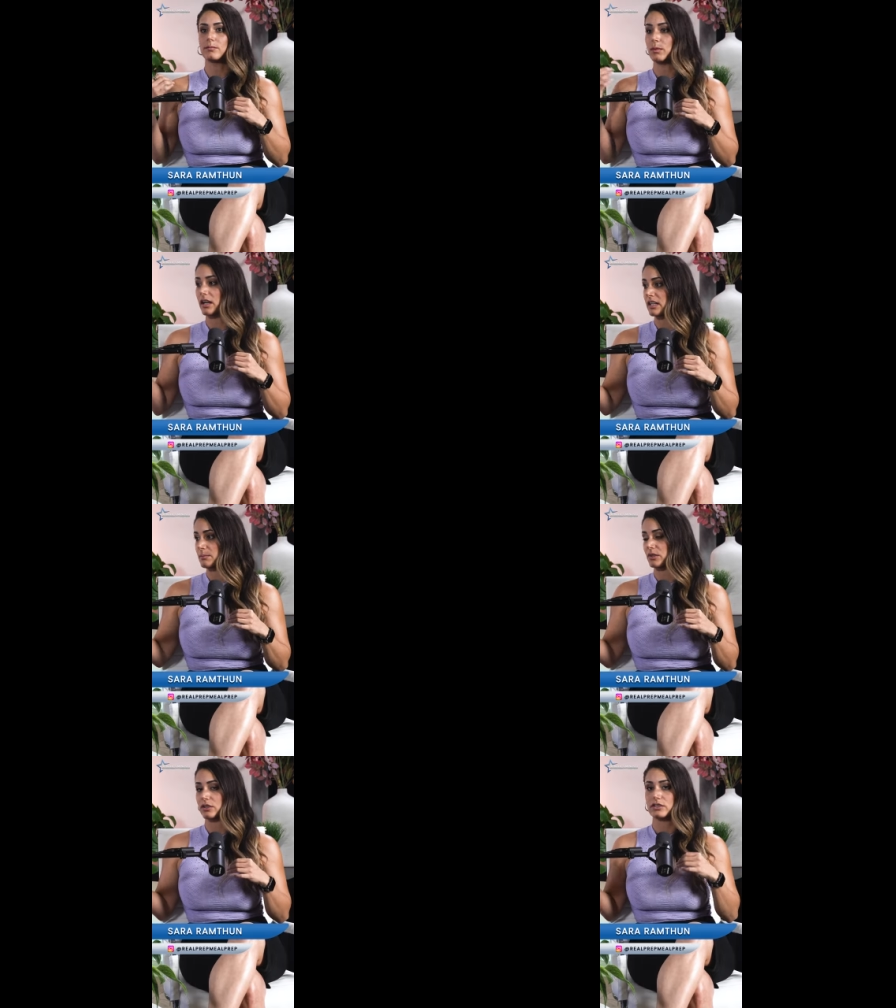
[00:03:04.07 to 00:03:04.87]

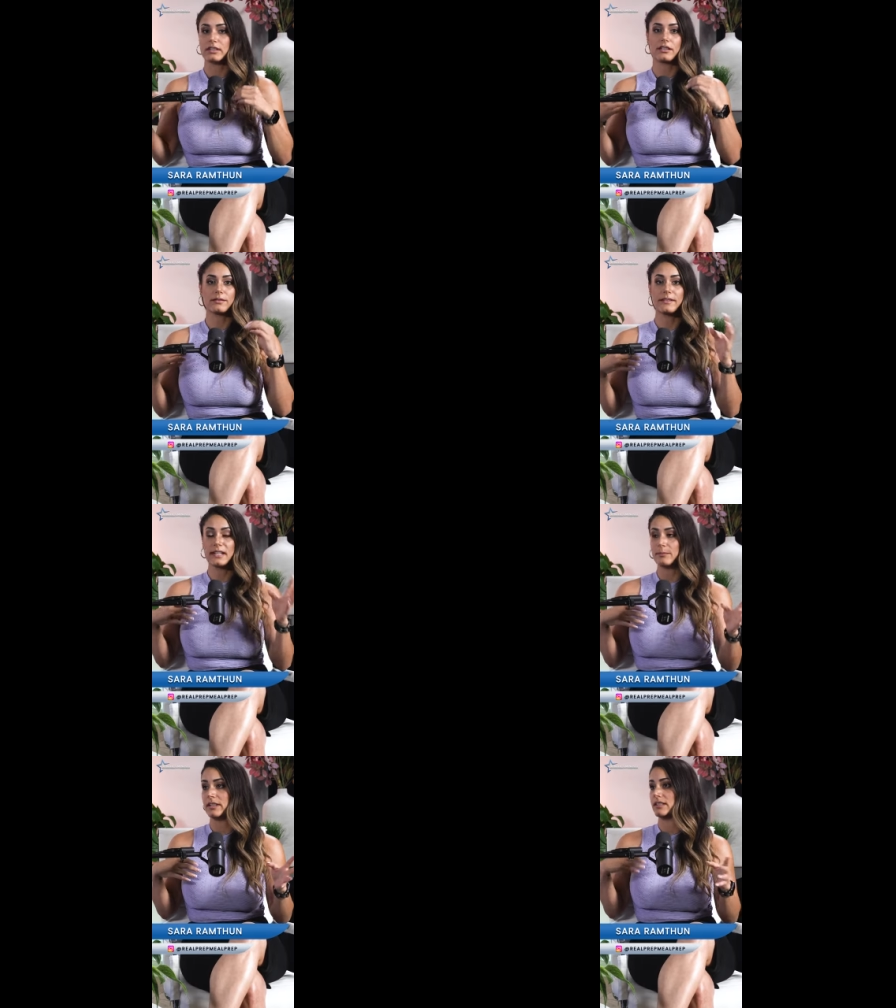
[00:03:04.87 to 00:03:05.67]
bodybuilders that are
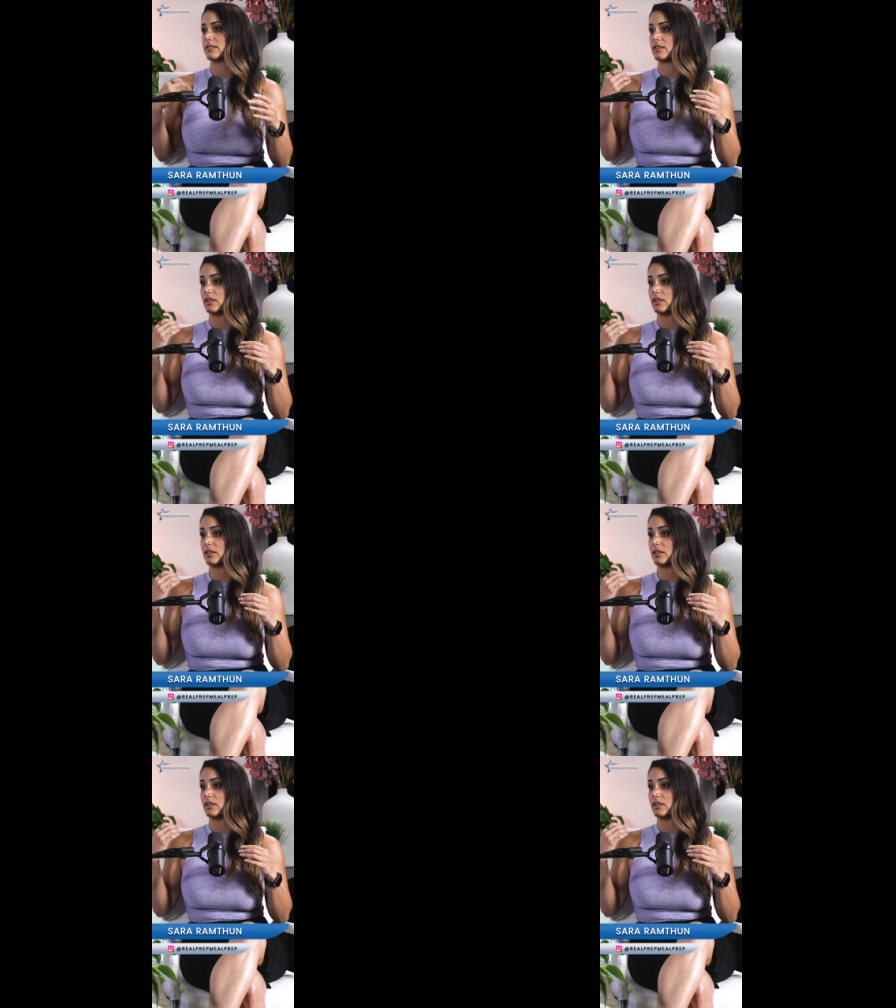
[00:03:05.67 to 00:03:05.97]
famous,